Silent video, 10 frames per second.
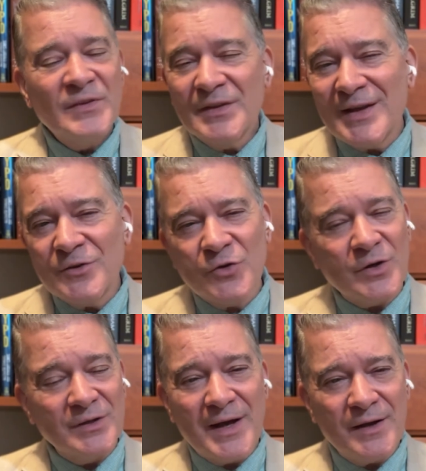They took a
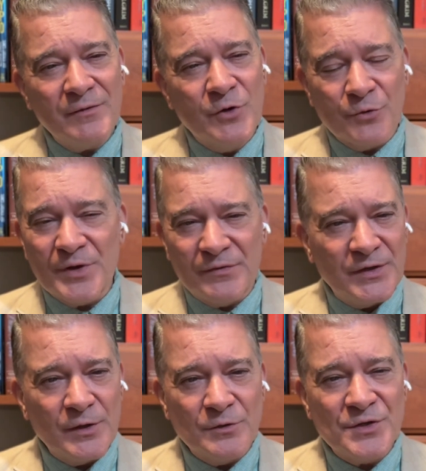lot of grief,
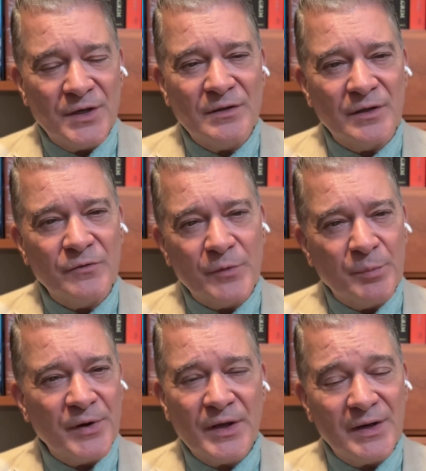DOJ did, for
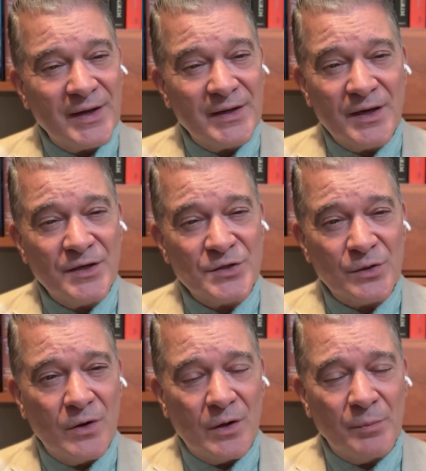bringing that case at
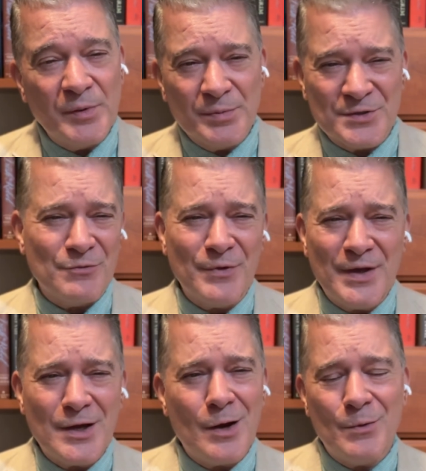all. People said,
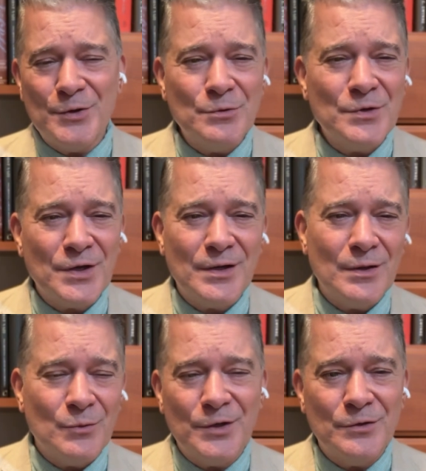Rico, are you kidding?
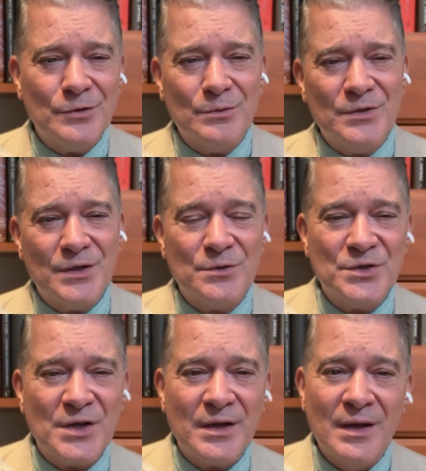What are you doing, DOJ?